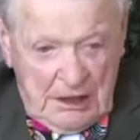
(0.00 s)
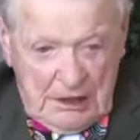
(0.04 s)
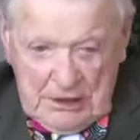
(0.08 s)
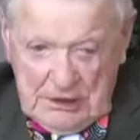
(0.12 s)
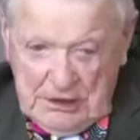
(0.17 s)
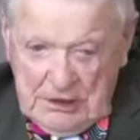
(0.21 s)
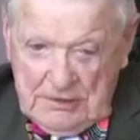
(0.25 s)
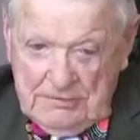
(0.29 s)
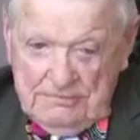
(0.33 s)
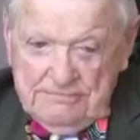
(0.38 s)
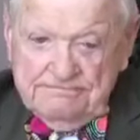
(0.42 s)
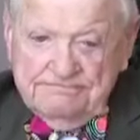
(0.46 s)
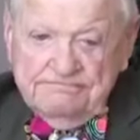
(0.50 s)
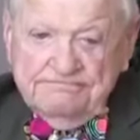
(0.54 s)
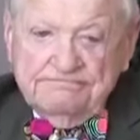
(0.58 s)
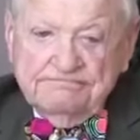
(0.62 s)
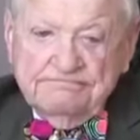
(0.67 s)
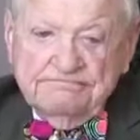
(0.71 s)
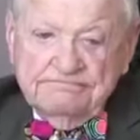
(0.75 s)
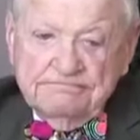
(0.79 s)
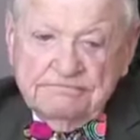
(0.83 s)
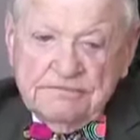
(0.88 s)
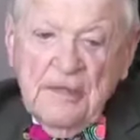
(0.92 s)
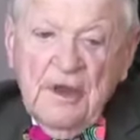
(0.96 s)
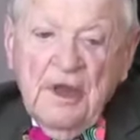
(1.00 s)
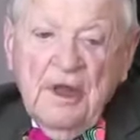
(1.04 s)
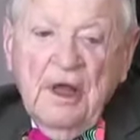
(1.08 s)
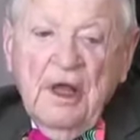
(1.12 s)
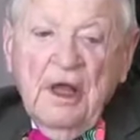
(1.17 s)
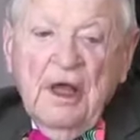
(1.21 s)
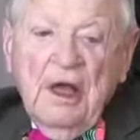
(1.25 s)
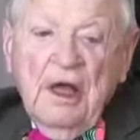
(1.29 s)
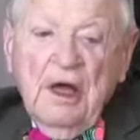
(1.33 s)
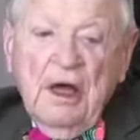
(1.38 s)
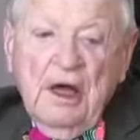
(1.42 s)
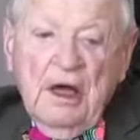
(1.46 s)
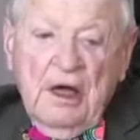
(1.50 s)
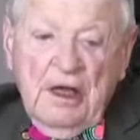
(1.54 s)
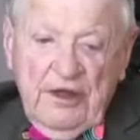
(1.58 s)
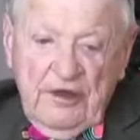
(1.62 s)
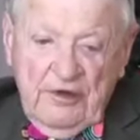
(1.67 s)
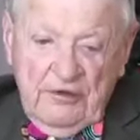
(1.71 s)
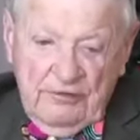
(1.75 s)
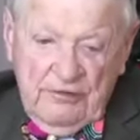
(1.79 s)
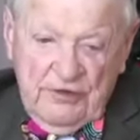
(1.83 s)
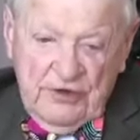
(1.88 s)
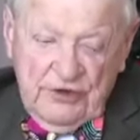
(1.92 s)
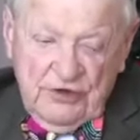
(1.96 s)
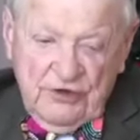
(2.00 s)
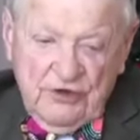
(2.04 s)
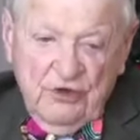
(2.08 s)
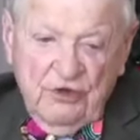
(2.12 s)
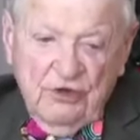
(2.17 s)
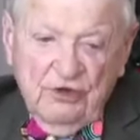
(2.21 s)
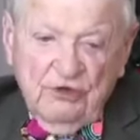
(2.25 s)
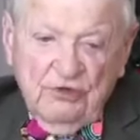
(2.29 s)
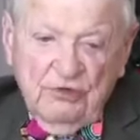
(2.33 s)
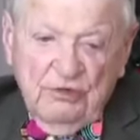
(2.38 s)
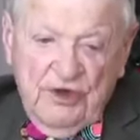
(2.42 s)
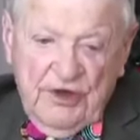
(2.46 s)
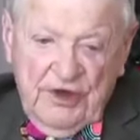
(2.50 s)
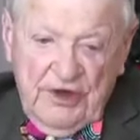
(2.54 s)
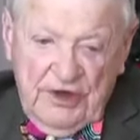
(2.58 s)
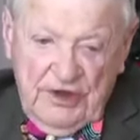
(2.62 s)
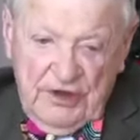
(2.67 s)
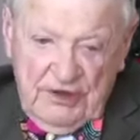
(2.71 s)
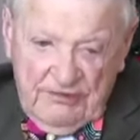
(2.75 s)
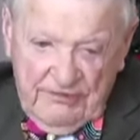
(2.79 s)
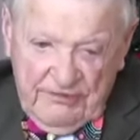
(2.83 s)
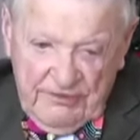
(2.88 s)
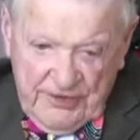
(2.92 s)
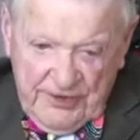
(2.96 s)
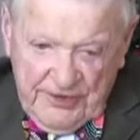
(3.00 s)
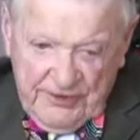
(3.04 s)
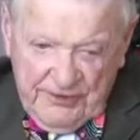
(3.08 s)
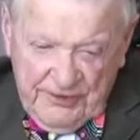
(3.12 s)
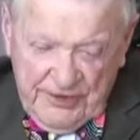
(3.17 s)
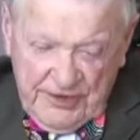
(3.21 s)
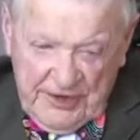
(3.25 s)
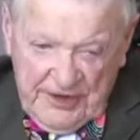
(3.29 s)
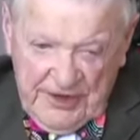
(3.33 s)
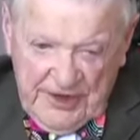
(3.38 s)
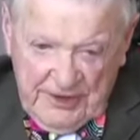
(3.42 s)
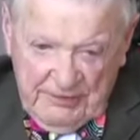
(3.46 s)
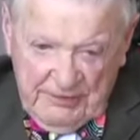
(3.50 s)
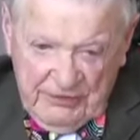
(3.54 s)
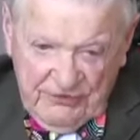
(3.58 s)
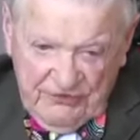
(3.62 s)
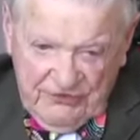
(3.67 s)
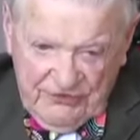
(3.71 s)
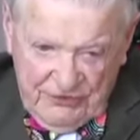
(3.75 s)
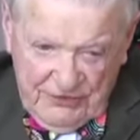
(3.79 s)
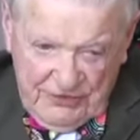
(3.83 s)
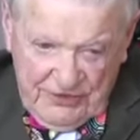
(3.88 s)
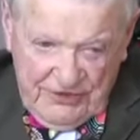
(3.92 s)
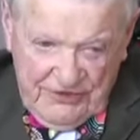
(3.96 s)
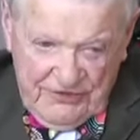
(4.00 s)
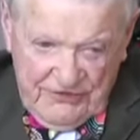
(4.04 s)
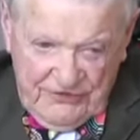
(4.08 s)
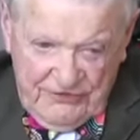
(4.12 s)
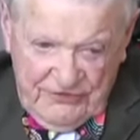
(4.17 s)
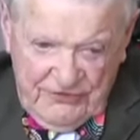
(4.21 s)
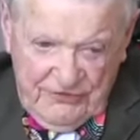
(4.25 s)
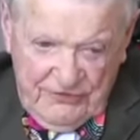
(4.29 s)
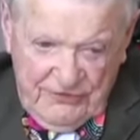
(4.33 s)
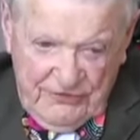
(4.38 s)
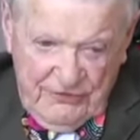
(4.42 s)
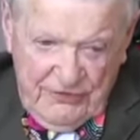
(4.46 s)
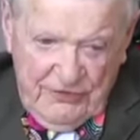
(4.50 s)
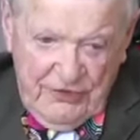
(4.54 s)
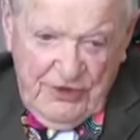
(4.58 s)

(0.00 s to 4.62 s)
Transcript: Um, I have been told by a very reliable source.